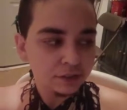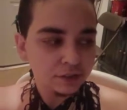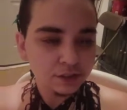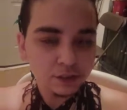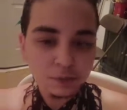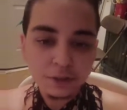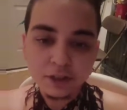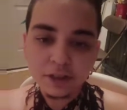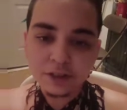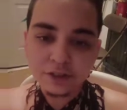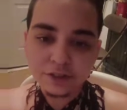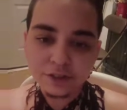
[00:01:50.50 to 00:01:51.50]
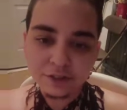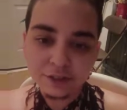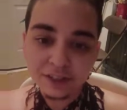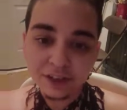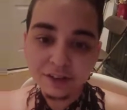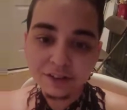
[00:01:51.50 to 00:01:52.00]
because communication is
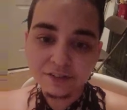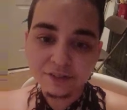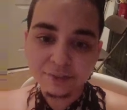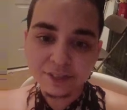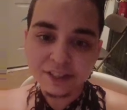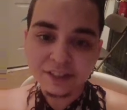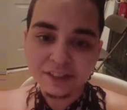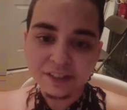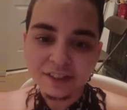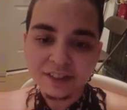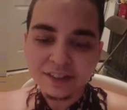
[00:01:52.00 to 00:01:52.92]
really hard for me.